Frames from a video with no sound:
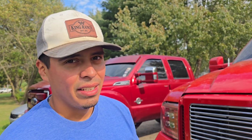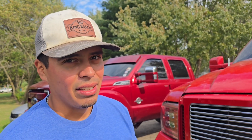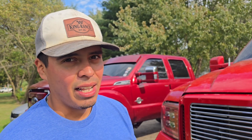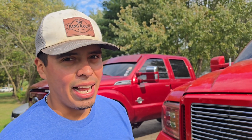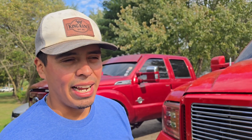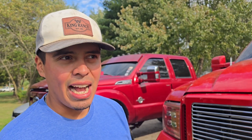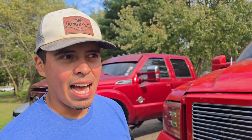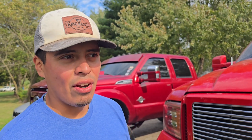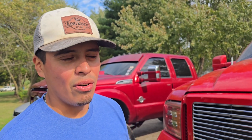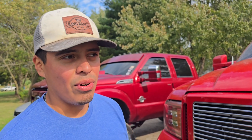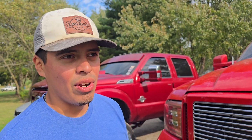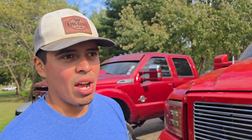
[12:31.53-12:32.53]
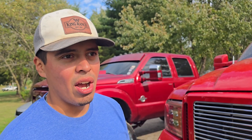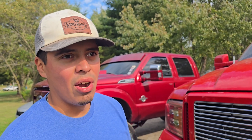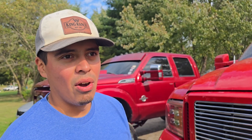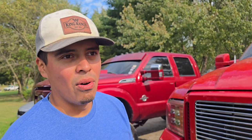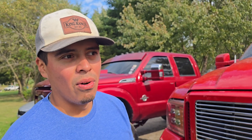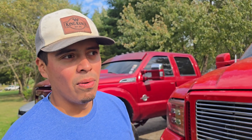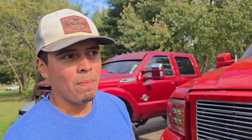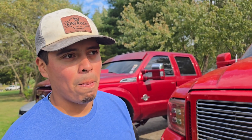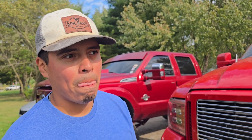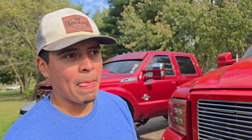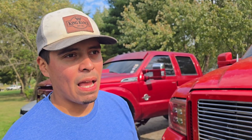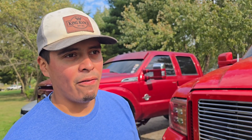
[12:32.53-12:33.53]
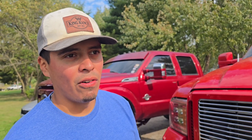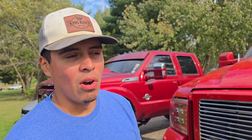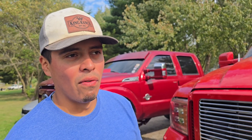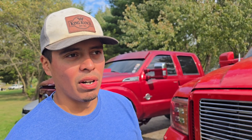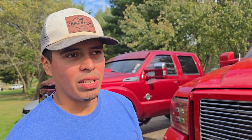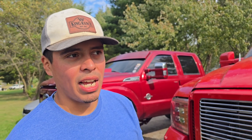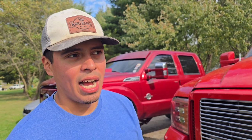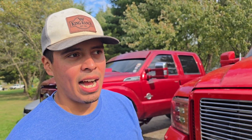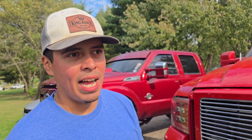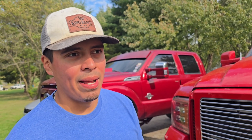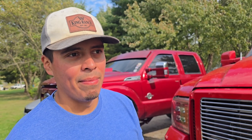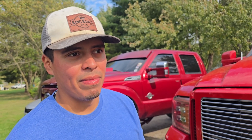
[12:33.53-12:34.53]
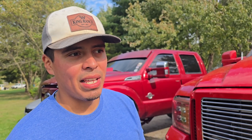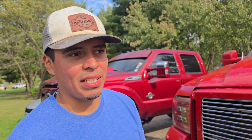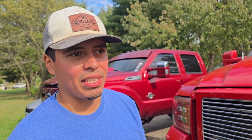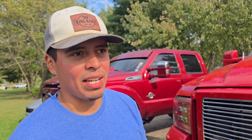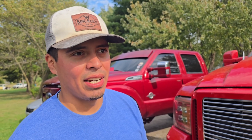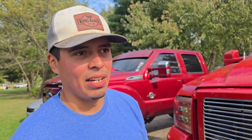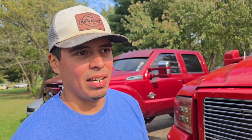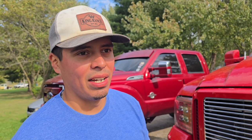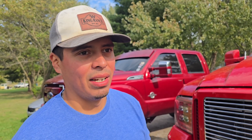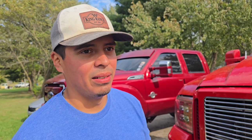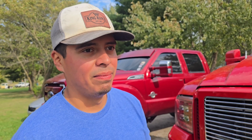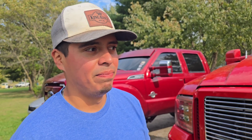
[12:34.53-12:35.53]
Like I don't know if over time that's gonna